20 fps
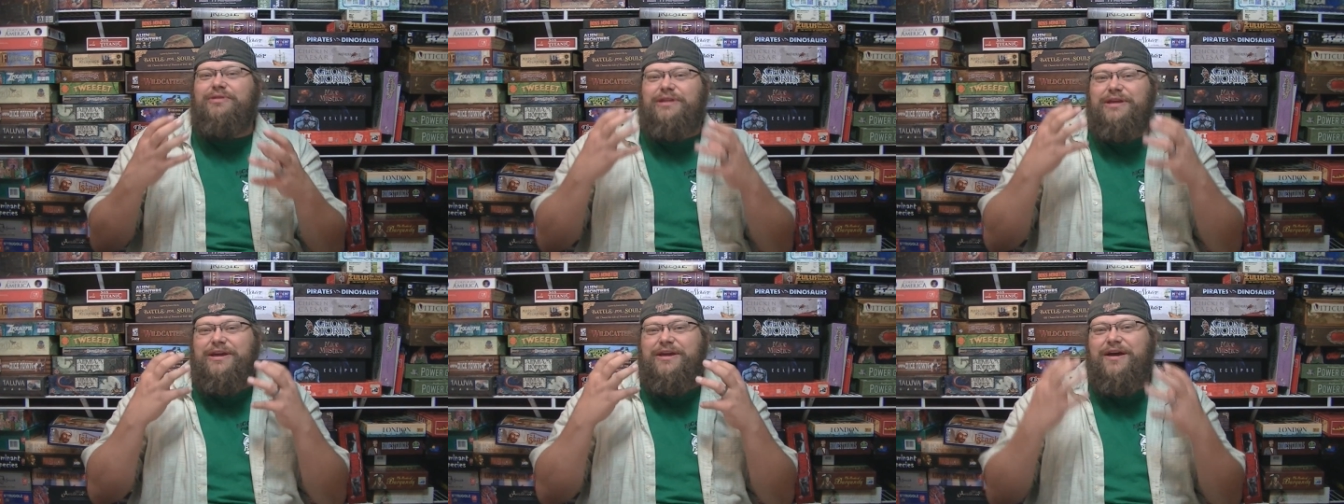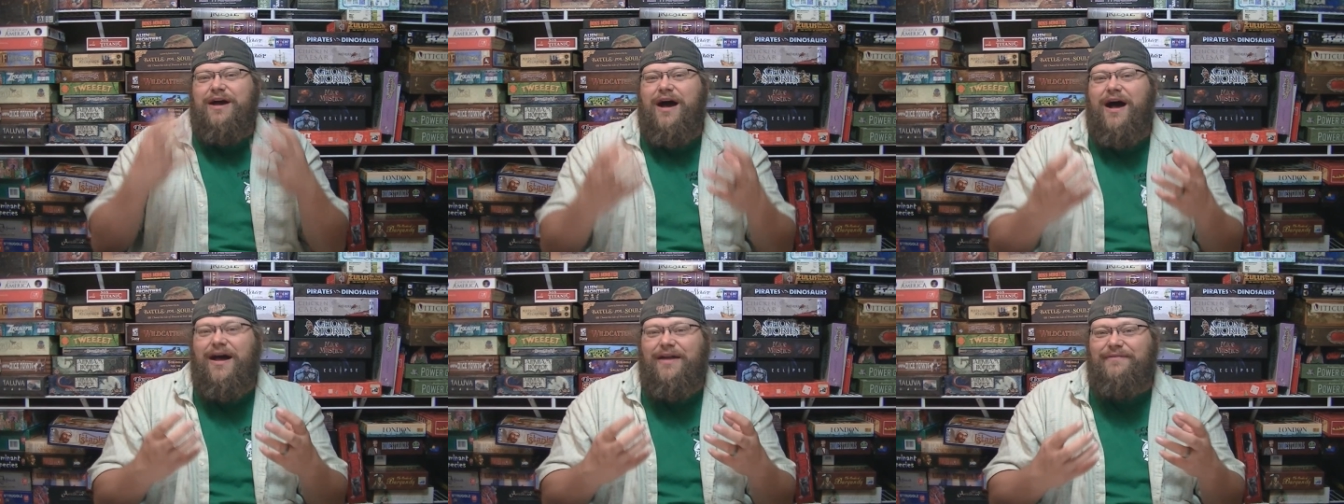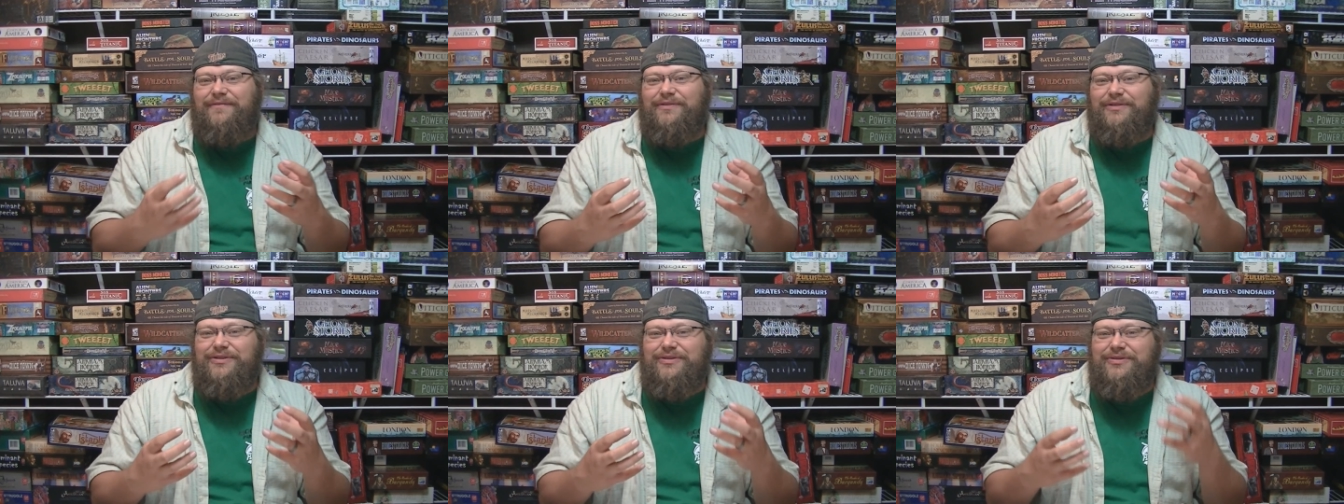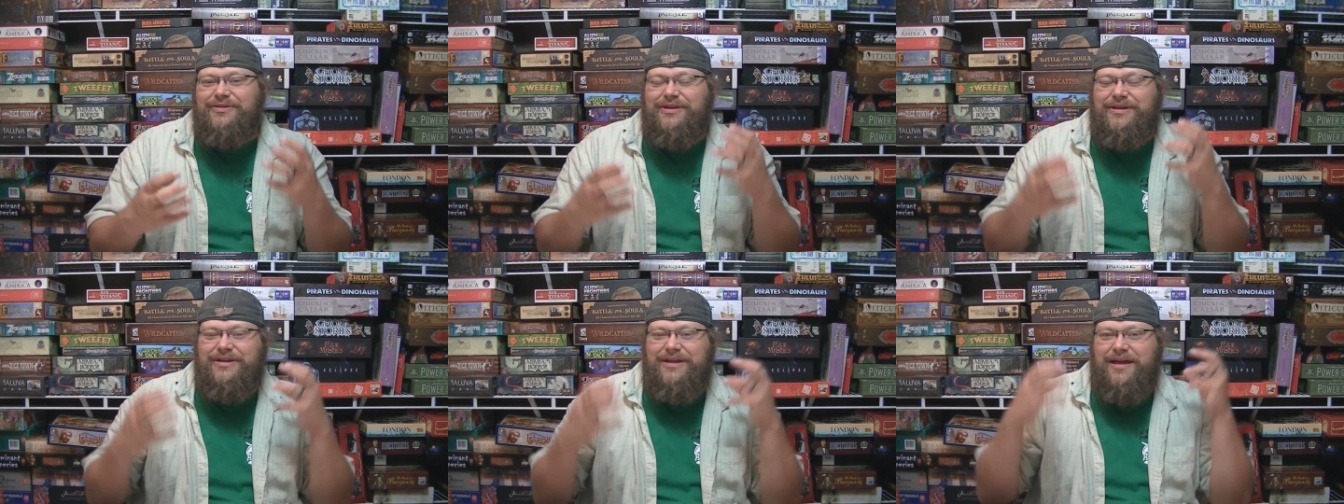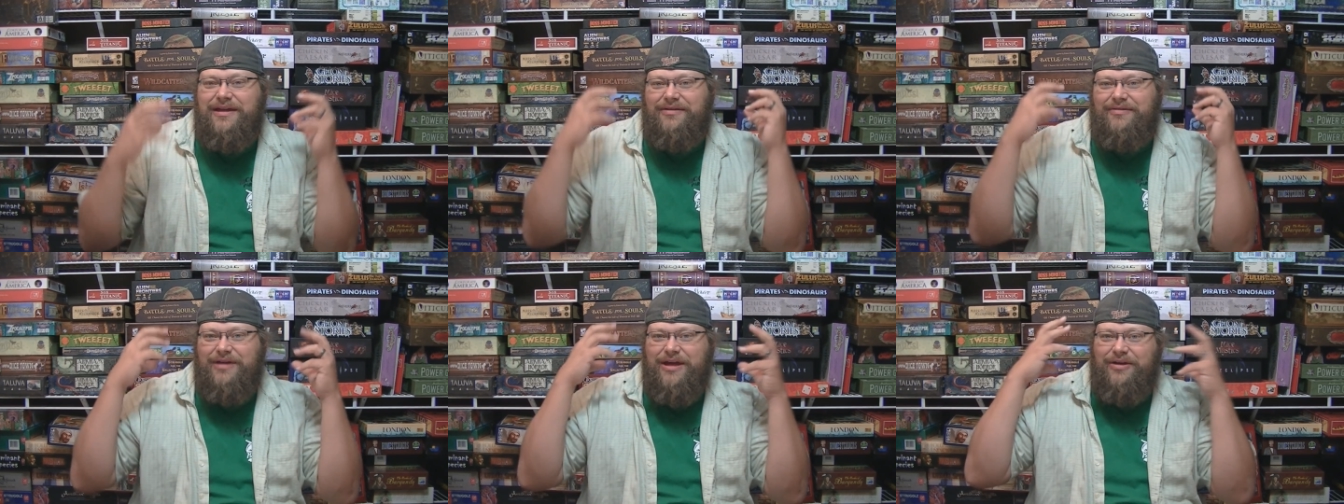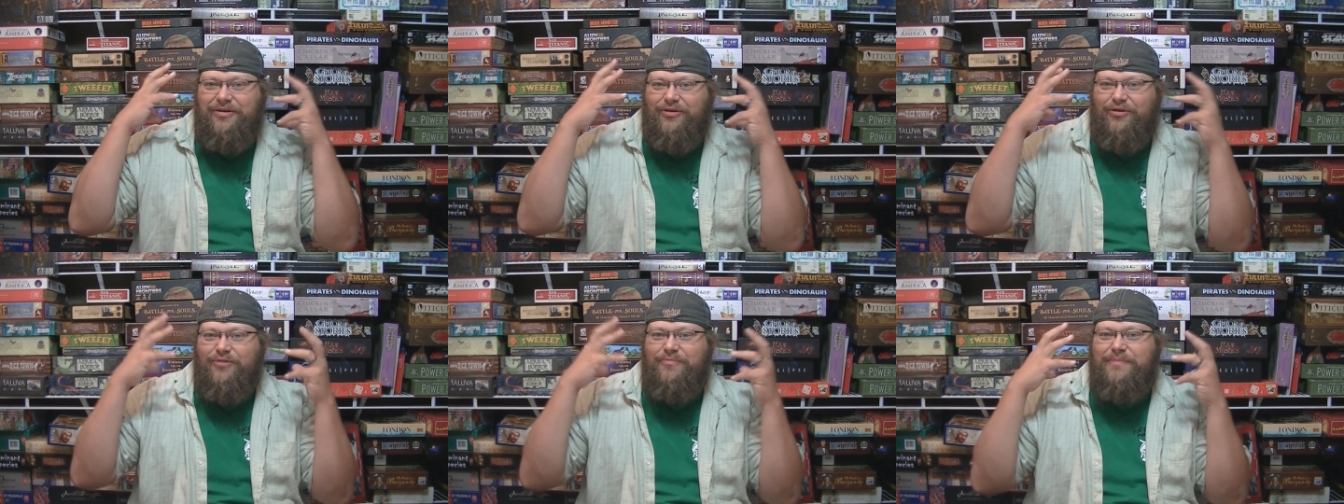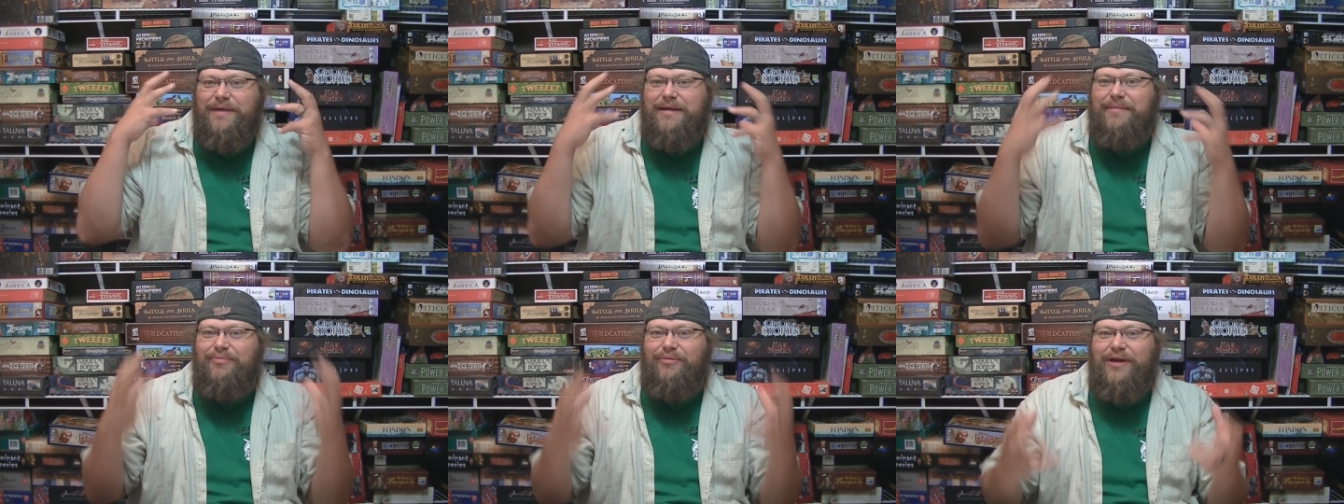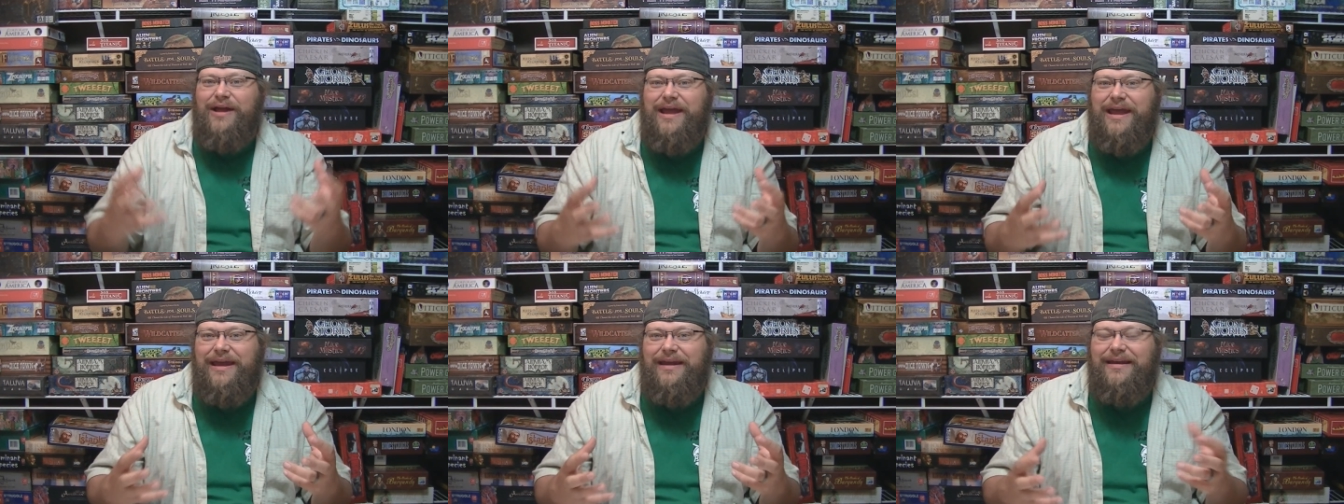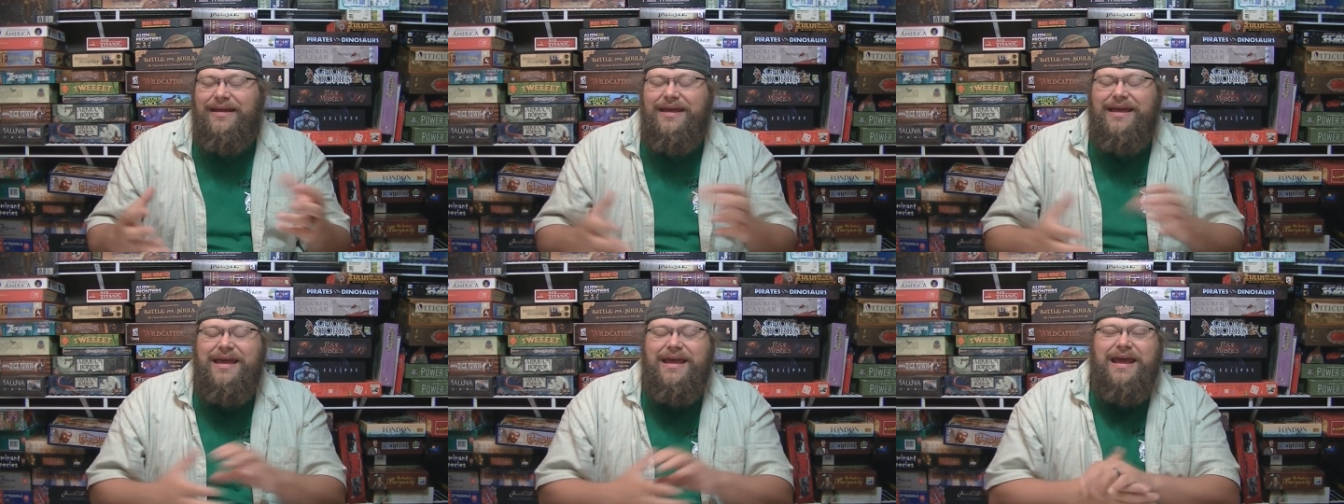really convoluted and, and hurt my brain.